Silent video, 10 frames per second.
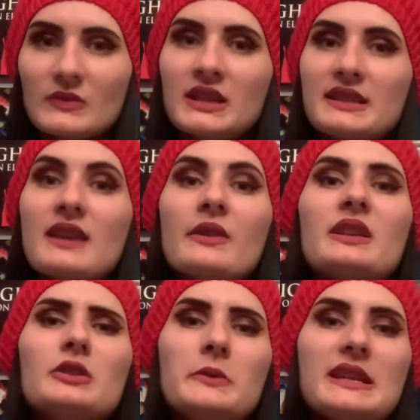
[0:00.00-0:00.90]
David
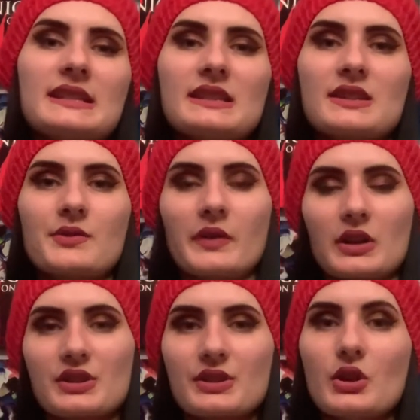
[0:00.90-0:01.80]
and Louise's
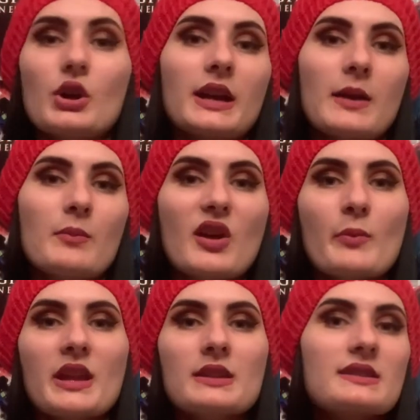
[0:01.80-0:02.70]
first hookup
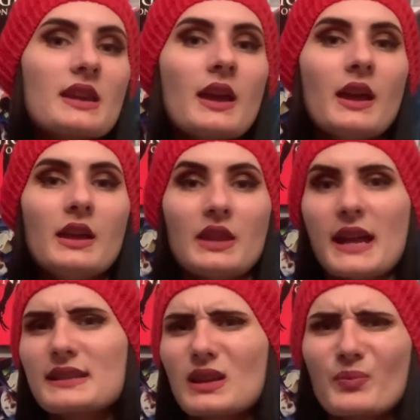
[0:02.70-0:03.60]
moment
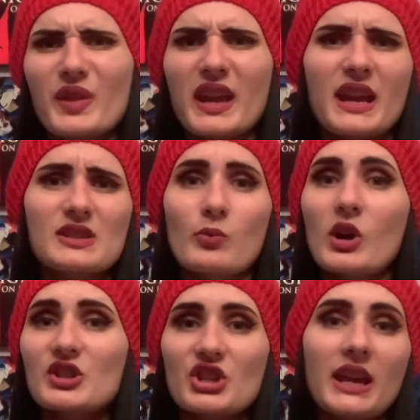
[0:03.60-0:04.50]
that something is
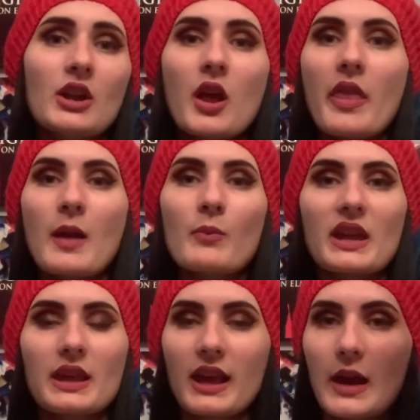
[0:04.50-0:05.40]
watching in on them by
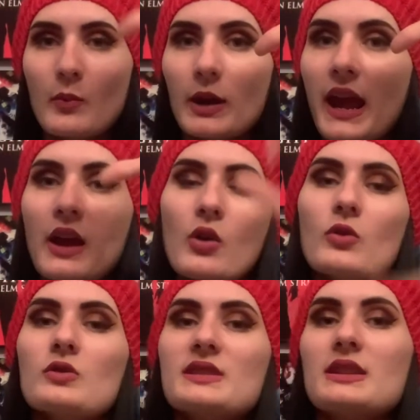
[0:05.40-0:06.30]
the camera
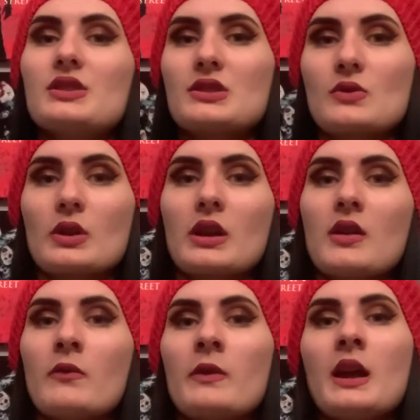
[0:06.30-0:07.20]
angles, and sort
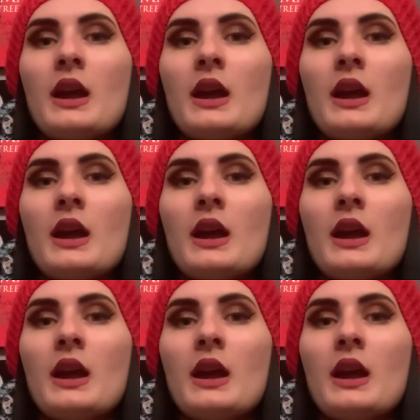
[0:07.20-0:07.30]
of